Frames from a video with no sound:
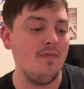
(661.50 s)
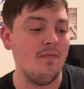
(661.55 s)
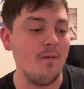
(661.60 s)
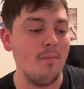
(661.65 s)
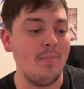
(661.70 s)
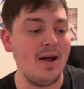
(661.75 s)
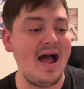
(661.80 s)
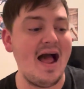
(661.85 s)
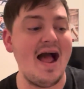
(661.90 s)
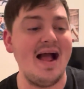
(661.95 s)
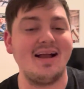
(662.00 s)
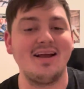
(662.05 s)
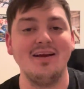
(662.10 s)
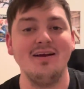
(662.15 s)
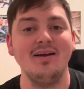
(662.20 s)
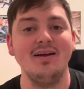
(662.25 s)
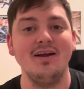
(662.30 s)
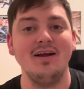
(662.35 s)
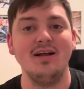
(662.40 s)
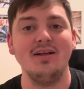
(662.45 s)
the back,
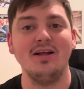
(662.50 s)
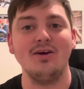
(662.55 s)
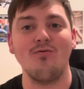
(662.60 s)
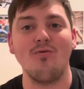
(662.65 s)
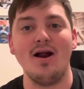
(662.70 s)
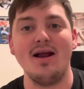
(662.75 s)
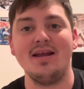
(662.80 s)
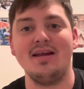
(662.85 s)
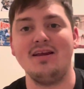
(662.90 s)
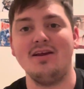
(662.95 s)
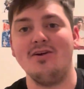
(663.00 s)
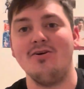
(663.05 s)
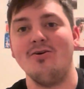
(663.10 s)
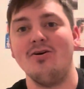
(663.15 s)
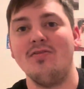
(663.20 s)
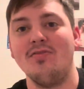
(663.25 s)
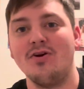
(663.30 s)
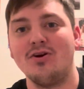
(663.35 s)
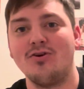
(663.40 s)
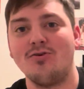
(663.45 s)
like right here
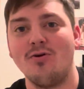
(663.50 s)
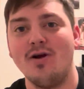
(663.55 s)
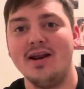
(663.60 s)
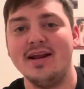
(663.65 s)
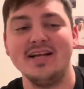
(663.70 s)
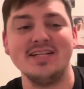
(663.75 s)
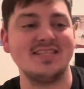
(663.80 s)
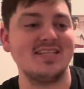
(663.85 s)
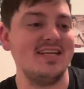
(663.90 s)
in the credits.